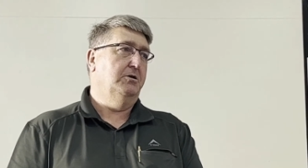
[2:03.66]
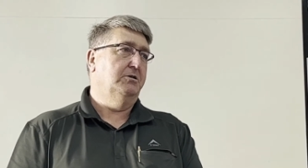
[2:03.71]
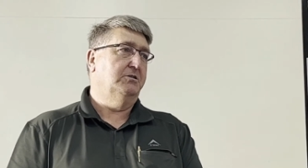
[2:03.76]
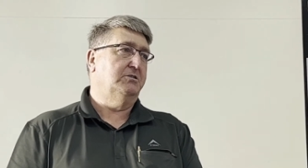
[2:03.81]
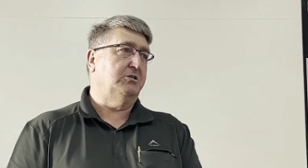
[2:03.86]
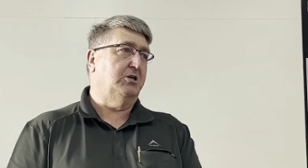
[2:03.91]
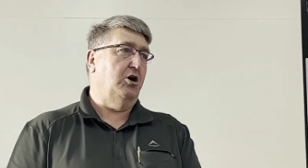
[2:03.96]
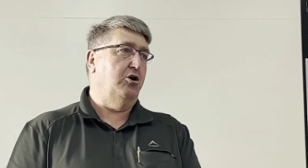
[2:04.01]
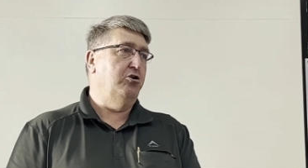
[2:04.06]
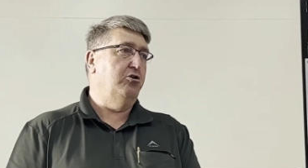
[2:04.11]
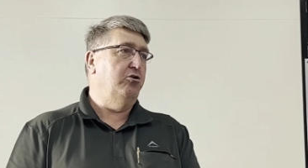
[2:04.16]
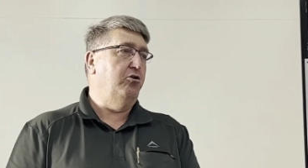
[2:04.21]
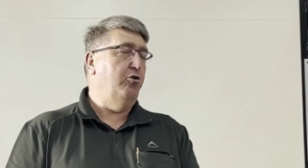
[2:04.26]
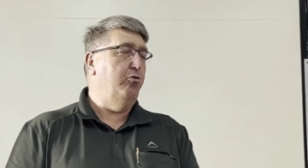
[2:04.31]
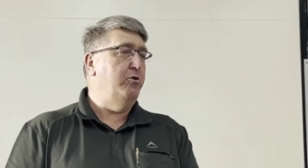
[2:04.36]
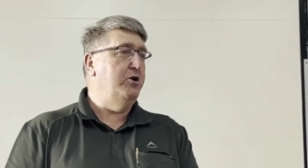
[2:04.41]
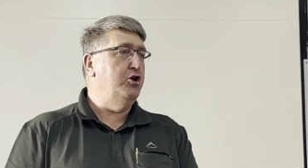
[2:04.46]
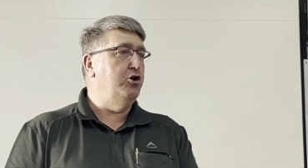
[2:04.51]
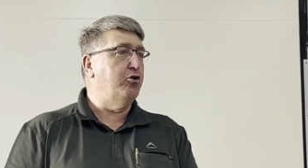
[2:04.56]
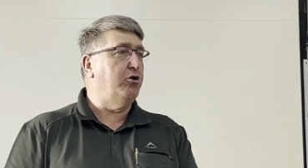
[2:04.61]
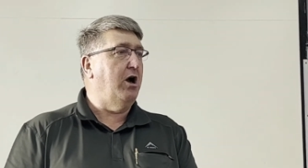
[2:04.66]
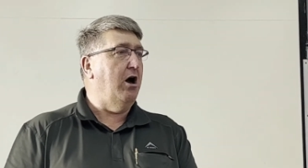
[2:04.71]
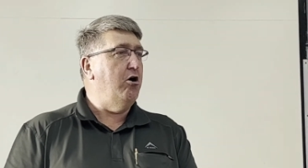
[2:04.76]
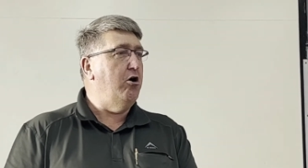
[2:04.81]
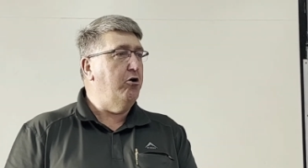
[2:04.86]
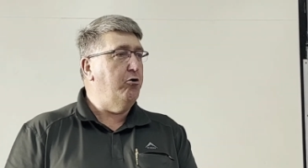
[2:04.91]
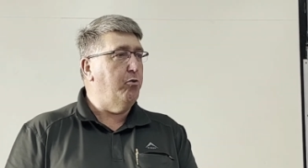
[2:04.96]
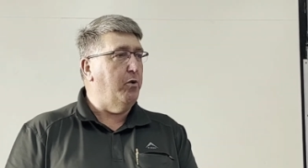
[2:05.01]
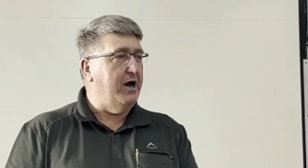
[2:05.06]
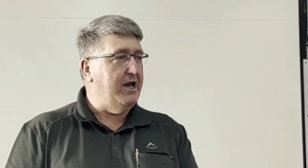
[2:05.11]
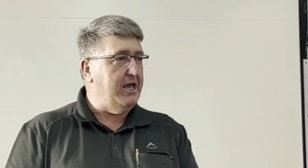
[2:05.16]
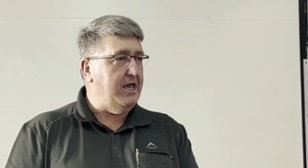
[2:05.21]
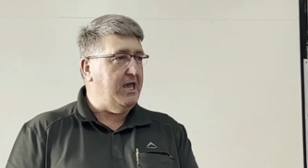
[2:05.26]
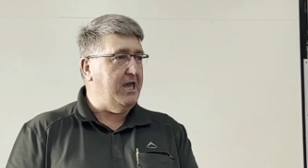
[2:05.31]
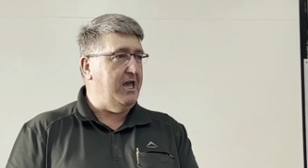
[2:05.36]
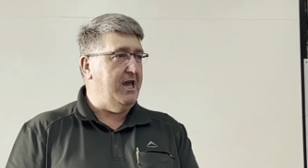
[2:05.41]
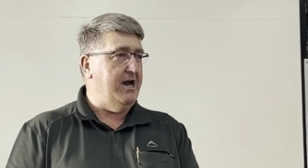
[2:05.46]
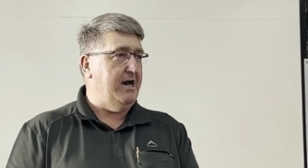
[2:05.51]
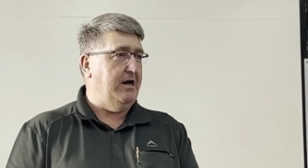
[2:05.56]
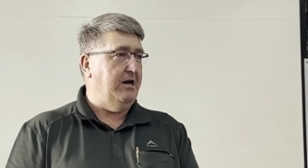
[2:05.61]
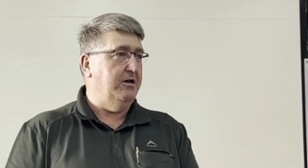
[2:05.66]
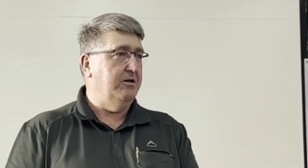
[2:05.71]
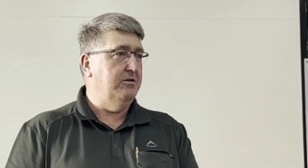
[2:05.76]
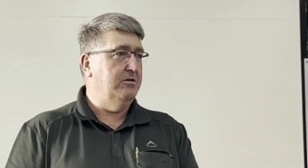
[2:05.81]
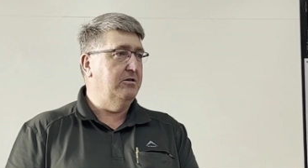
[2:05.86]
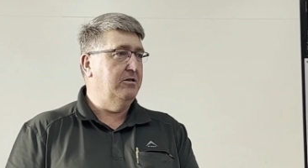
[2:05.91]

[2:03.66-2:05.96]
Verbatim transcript: So when you go away here,